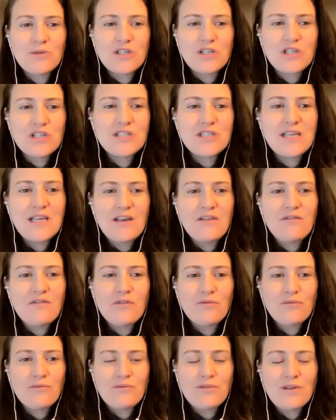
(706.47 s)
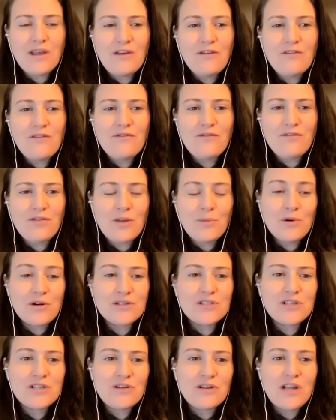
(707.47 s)
which is give the
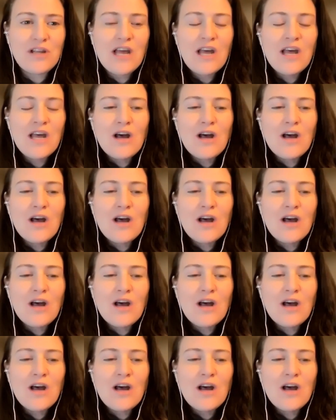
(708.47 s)
person